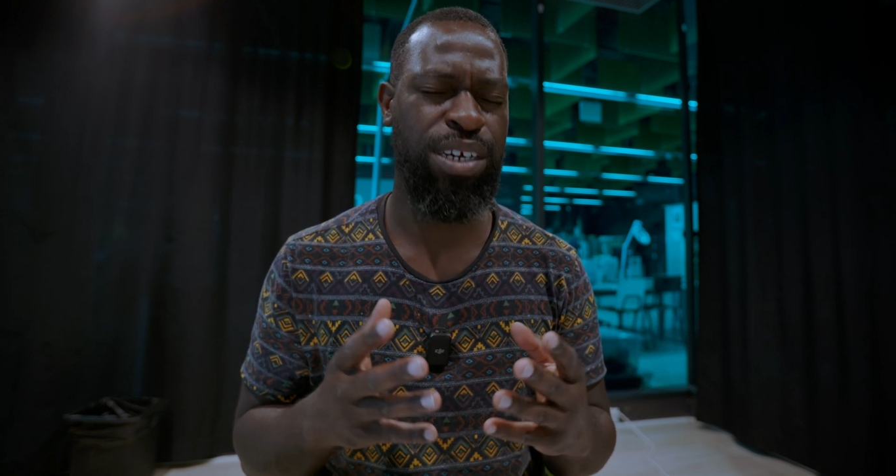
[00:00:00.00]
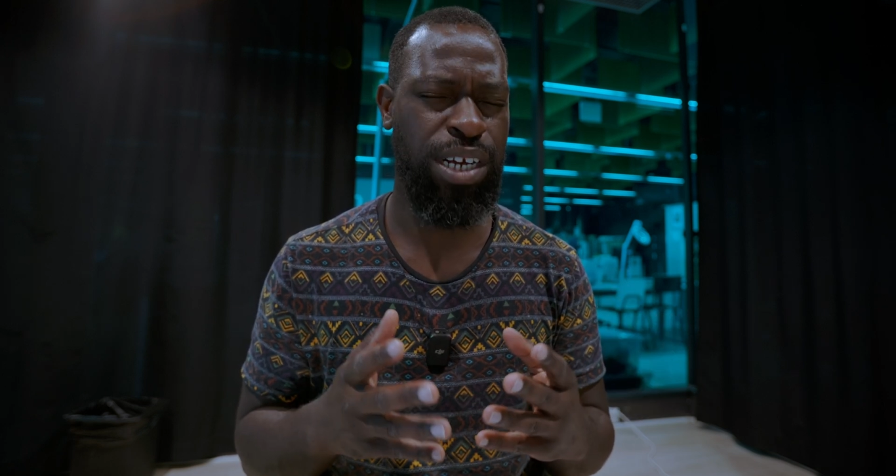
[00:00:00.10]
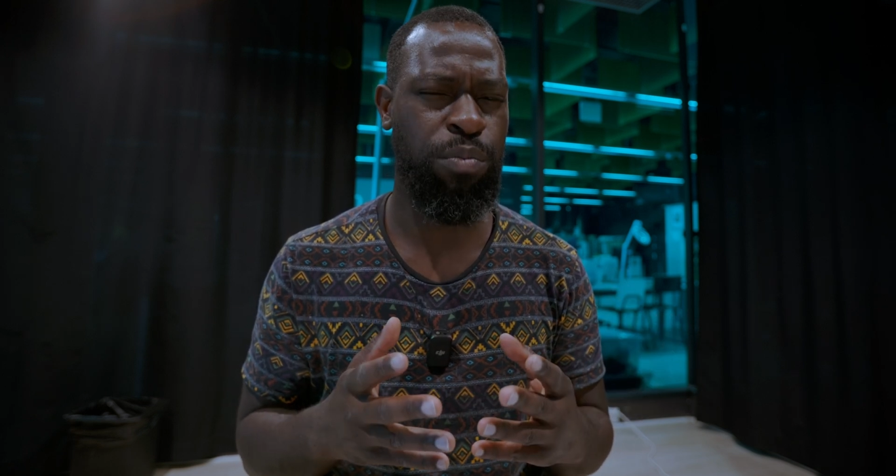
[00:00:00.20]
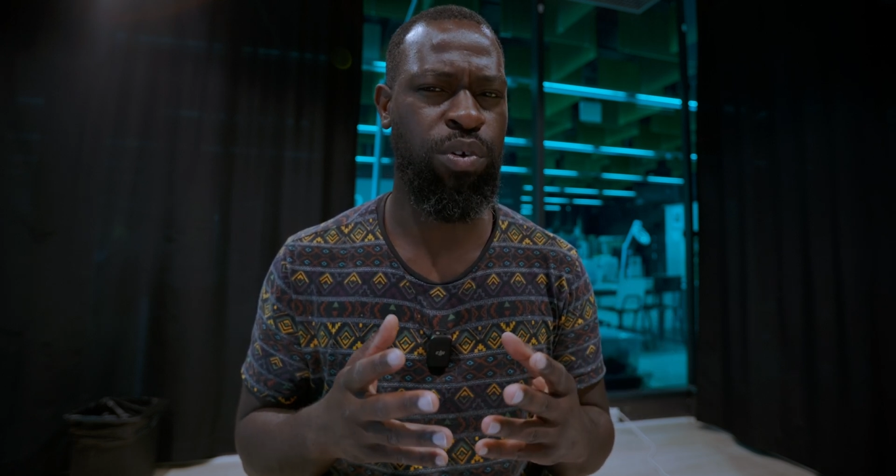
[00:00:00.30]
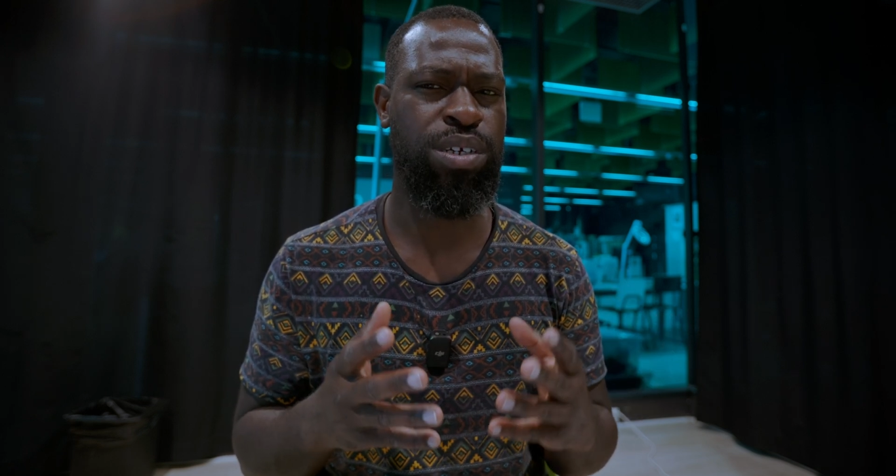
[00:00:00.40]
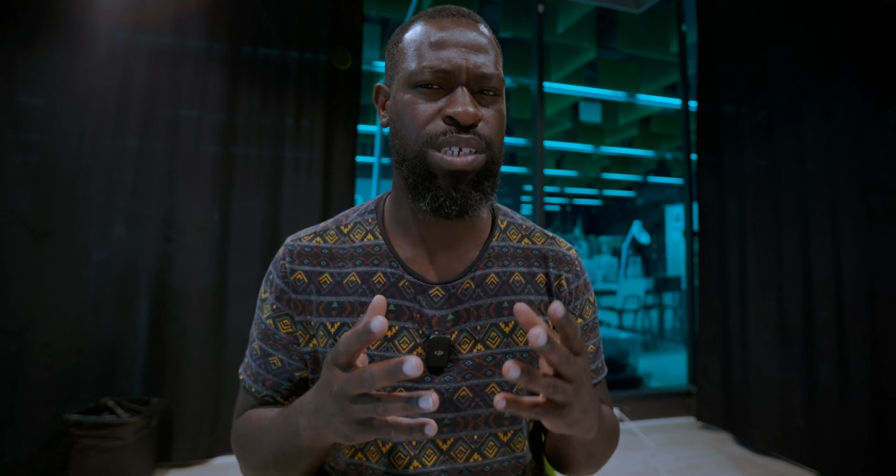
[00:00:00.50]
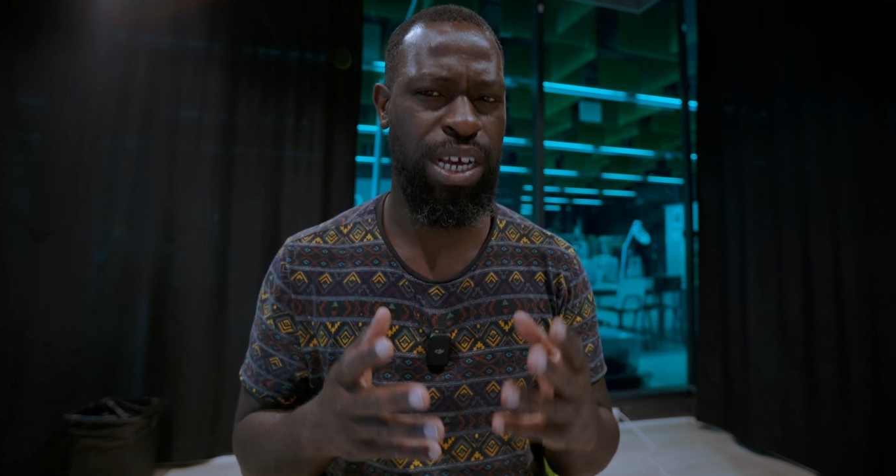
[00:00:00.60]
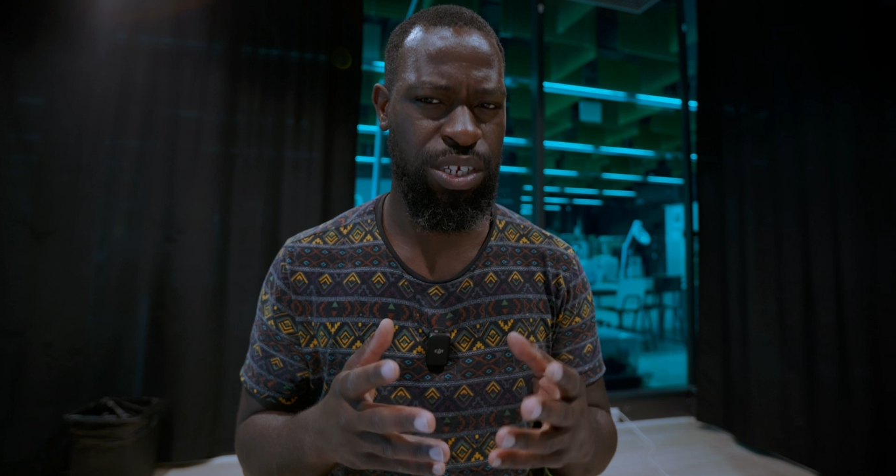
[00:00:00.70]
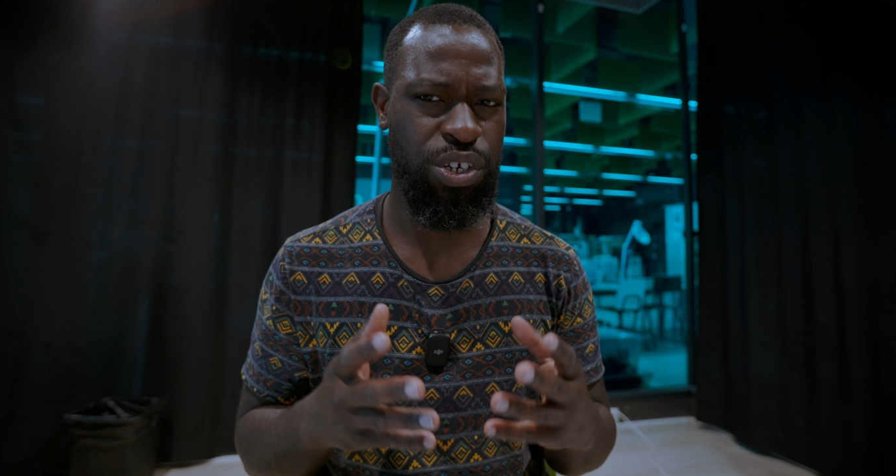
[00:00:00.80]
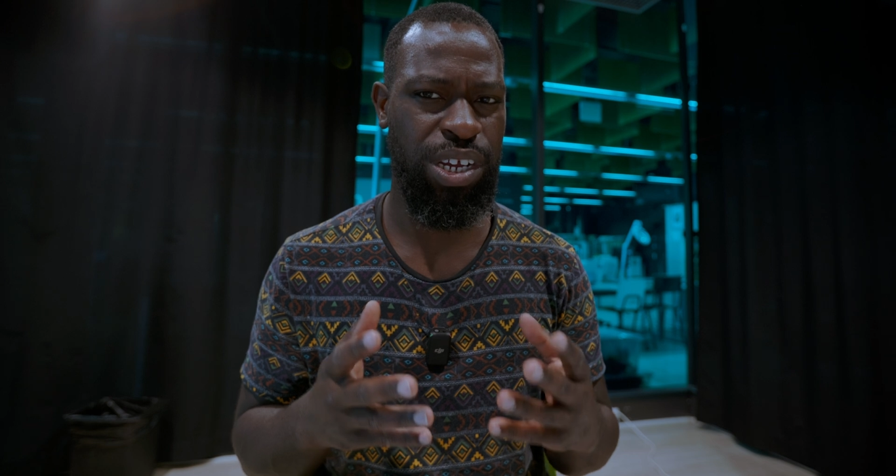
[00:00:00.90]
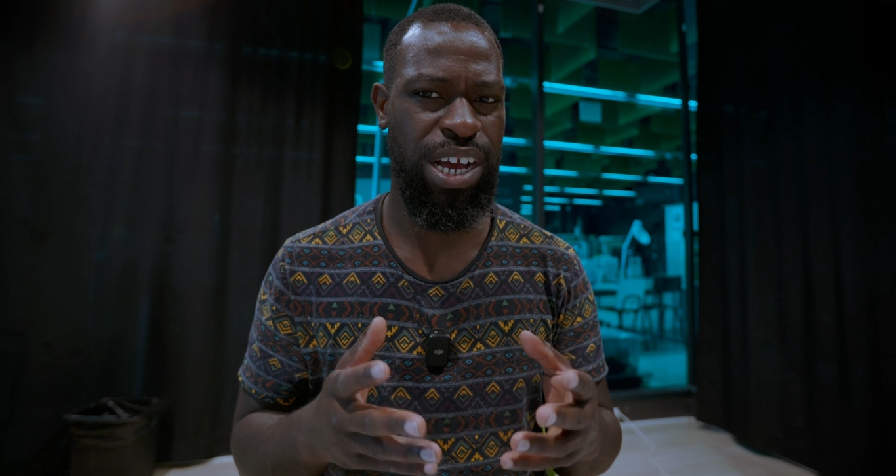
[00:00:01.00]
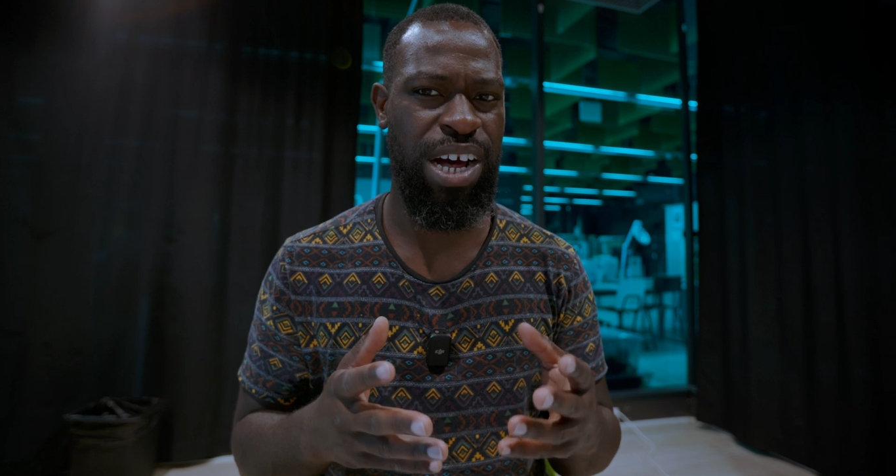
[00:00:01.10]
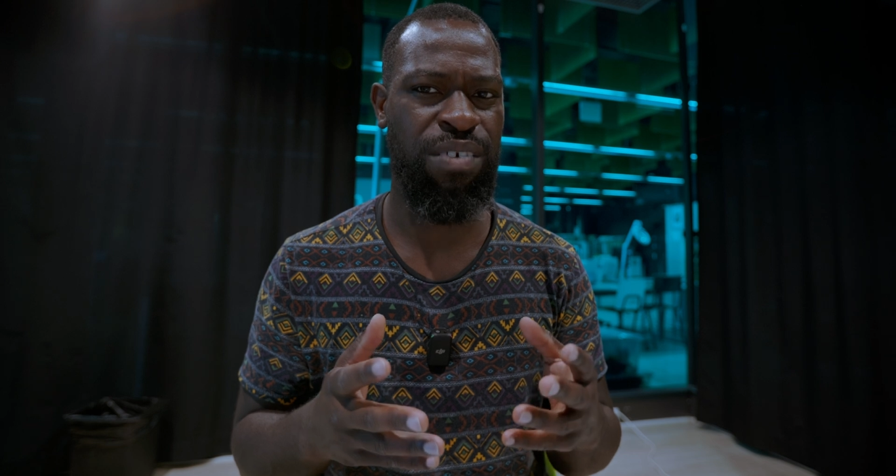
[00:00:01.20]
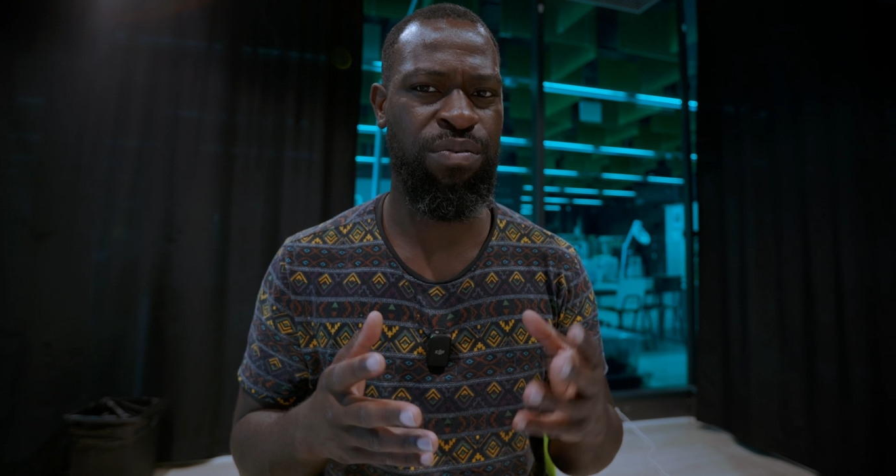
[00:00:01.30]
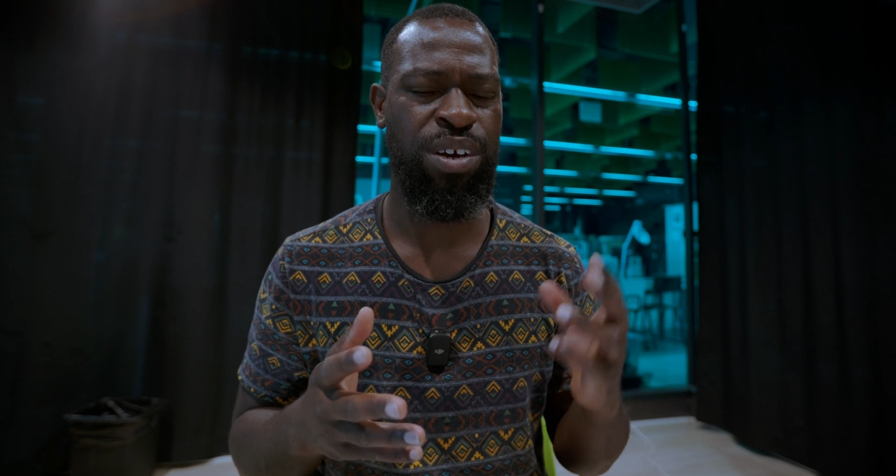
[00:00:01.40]
cameras actually
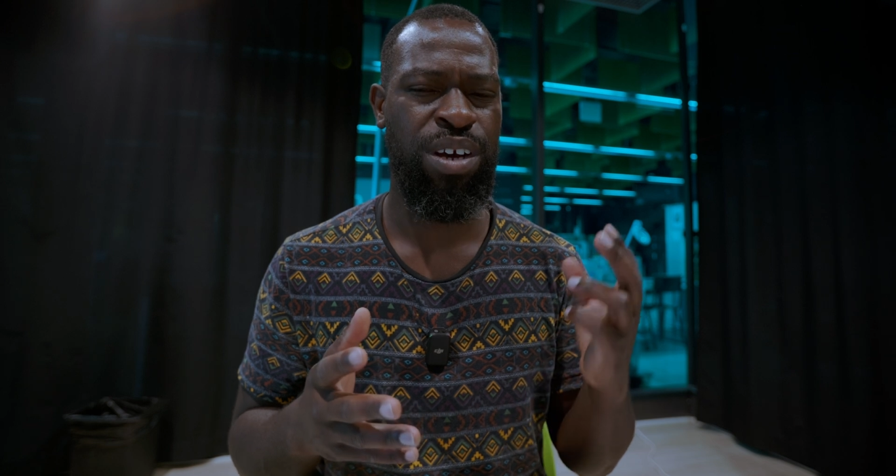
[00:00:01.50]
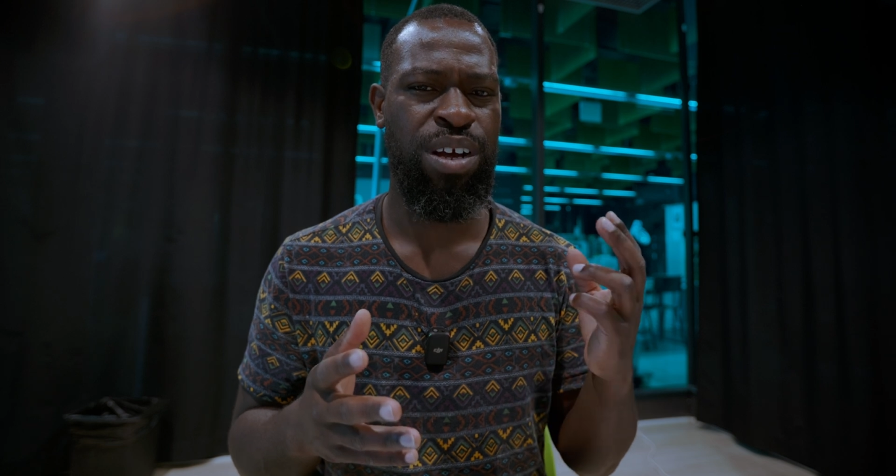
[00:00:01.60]
have